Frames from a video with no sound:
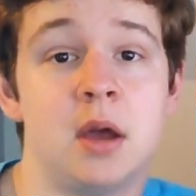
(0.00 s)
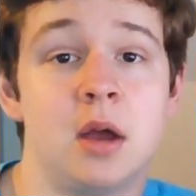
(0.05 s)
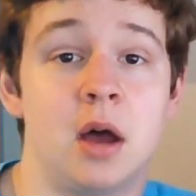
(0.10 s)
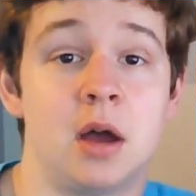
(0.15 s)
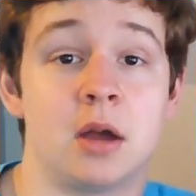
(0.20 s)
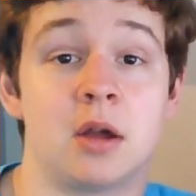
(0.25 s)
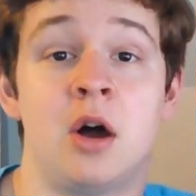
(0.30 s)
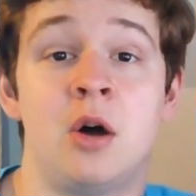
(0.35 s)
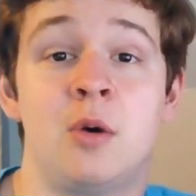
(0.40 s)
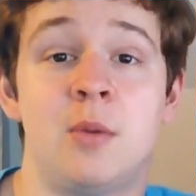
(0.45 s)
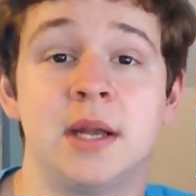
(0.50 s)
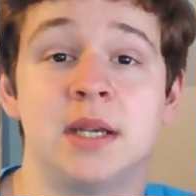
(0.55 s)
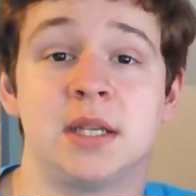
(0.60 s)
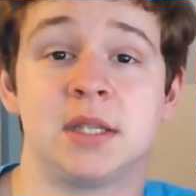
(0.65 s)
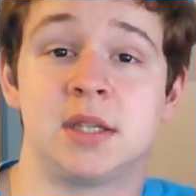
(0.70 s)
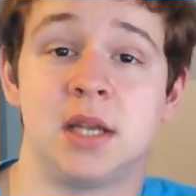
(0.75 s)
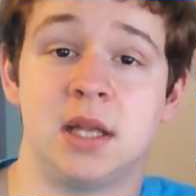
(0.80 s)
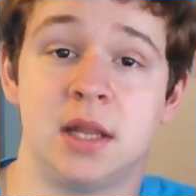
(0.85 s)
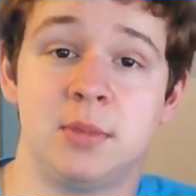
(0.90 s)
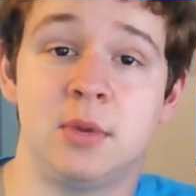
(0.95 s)
I can't wait to
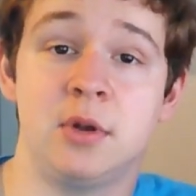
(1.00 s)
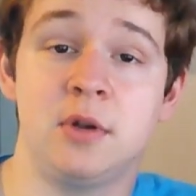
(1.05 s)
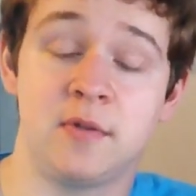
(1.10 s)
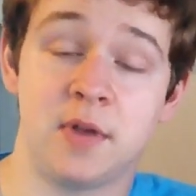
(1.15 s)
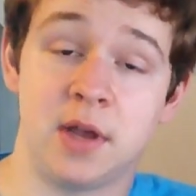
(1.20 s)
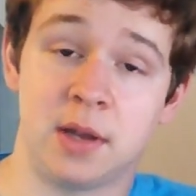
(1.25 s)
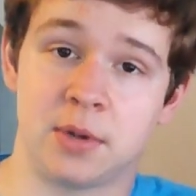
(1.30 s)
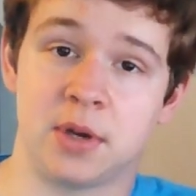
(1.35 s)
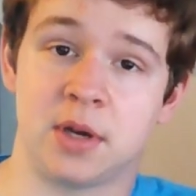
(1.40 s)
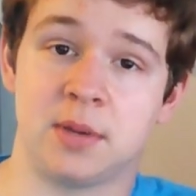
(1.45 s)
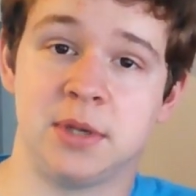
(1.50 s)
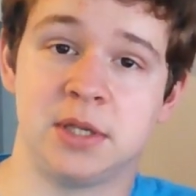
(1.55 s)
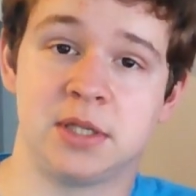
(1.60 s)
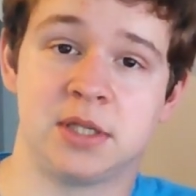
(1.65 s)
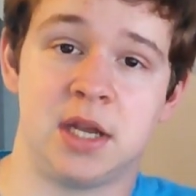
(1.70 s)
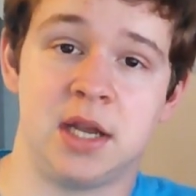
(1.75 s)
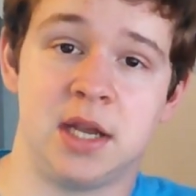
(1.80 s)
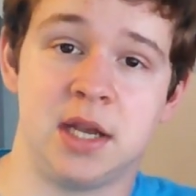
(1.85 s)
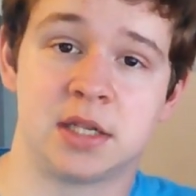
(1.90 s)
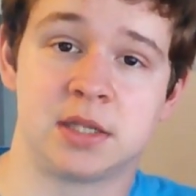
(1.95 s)
see the movie, I'm going to be
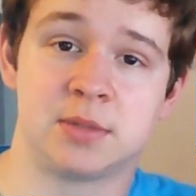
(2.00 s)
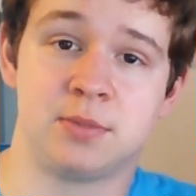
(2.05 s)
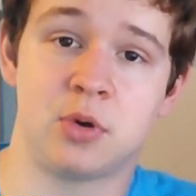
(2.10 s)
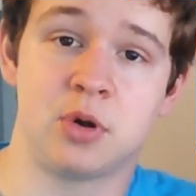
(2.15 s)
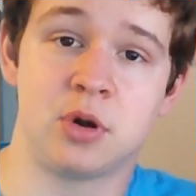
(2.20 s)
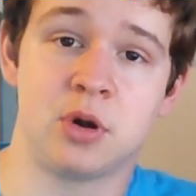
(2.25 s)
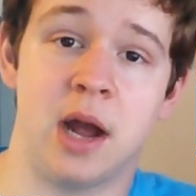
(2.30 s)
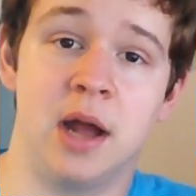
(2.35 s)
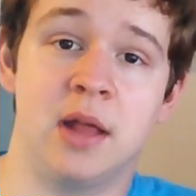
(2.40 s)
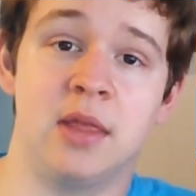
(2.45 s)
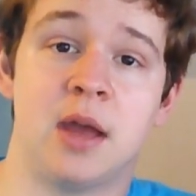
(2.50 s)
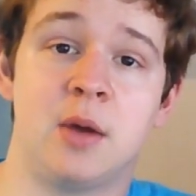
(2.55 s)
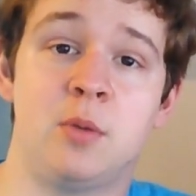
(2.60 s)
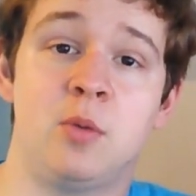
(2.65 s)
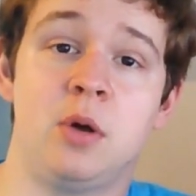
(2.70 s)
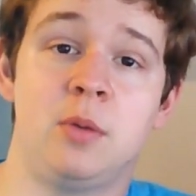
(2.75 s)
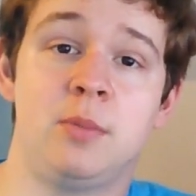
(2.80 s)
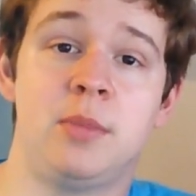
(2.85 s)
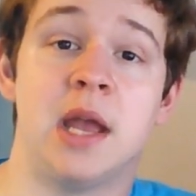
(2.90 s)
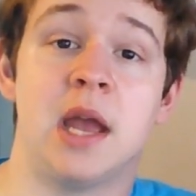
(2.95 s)
seeing it tomorrow and there
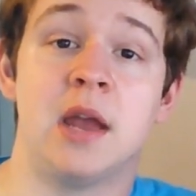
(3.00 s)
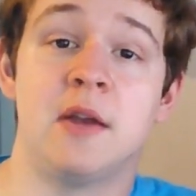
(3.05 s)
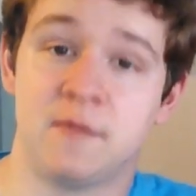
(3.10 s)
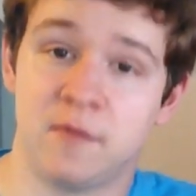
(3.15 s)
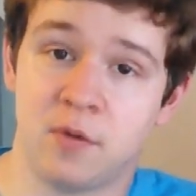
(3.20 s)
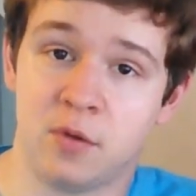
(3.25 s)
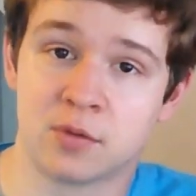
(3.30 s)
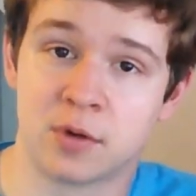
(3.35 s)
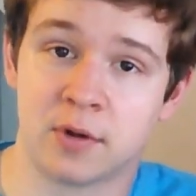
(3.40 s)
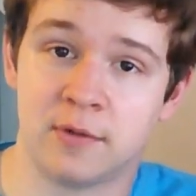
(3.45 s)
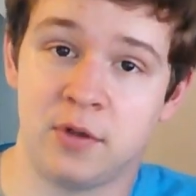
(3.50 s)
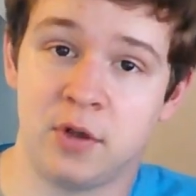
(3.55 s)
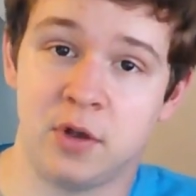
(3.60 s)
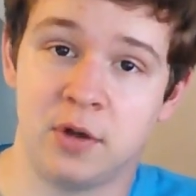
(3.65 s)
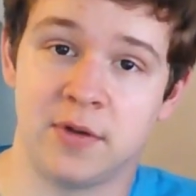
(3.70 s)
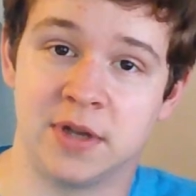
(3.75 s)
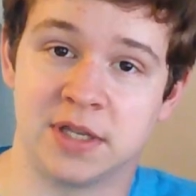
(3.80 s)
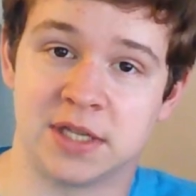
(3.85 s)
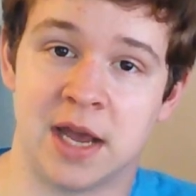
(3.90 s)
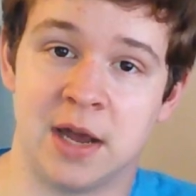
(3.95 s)
will be a full review
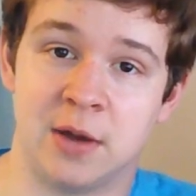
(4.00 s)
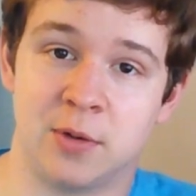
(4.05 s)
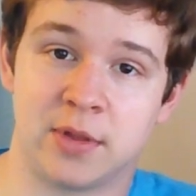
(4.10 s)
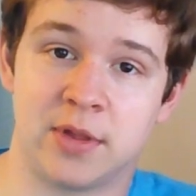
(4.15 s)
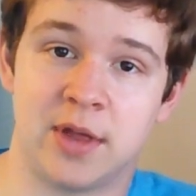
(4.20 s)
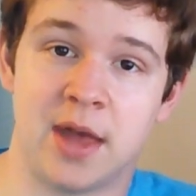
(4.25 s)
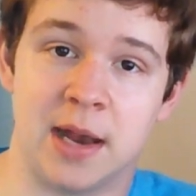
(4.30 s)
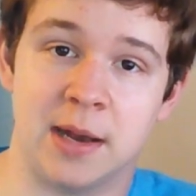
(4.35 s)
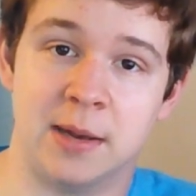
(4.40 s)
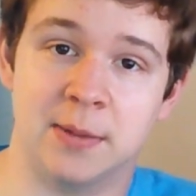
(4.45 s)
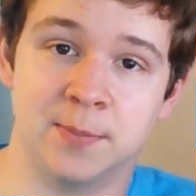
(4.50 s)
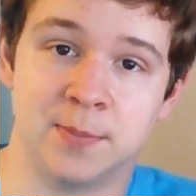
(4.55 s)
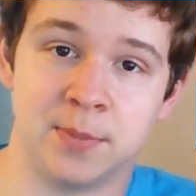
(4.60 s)
of it out then.